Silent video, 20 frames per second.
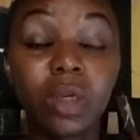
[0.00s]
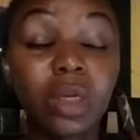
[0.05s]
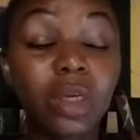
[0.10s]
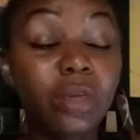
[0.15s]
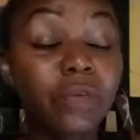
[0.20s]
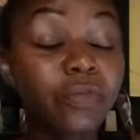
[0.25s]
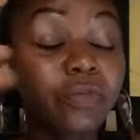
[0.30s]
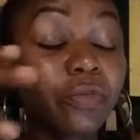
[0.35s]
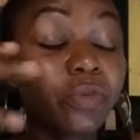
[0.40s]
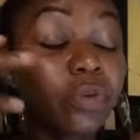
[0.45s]

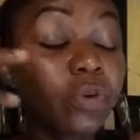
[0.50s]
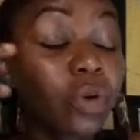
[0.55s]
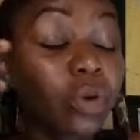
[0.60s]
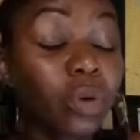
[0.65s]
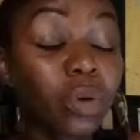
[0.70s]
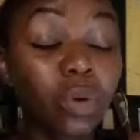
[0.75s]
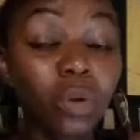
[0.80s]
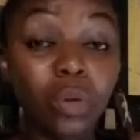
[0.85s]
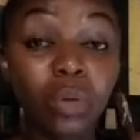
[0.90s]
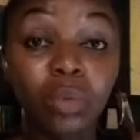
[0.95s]
If
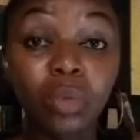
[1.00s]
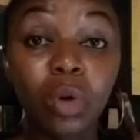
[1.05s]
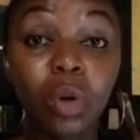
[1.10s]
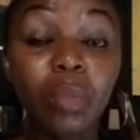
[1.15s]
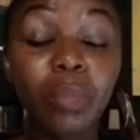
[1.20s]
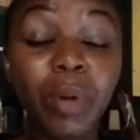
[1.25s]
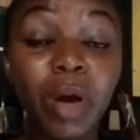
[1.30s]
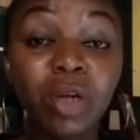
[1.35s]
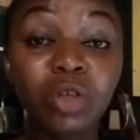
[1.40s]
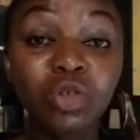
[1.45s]
your
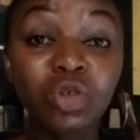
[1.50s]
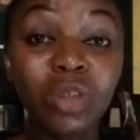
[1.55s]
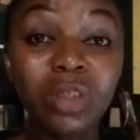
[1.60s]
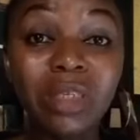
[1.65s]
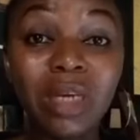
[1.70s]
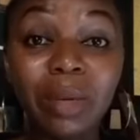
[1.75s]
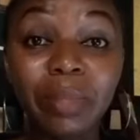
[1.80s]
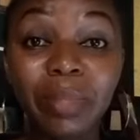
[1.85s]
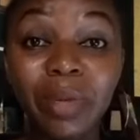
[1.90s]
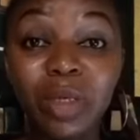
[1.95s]

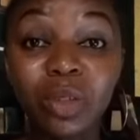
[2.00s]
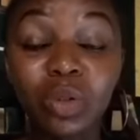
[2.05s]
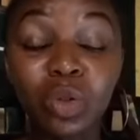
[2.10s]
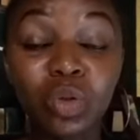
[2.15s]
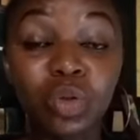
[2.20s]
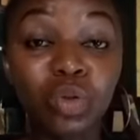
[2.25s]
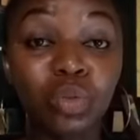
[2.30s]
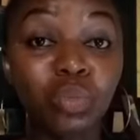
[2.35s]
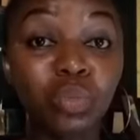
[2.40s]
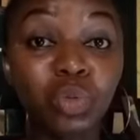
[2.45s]
boundaries are based
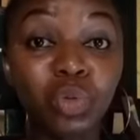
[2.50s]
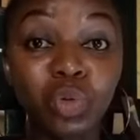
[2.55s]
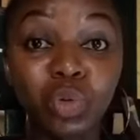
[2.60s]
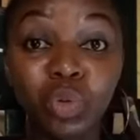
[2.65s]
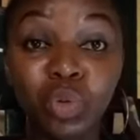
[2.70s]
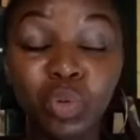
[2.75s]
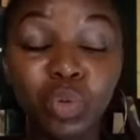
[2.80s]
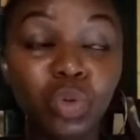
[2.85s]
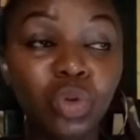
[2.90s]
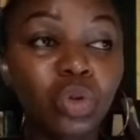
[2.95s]
on your
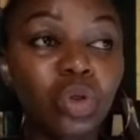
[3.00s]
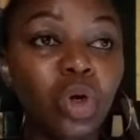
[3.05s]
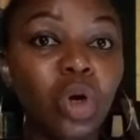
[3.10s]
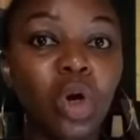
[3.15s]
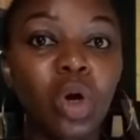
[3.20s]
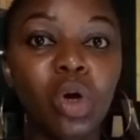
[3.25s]
mood,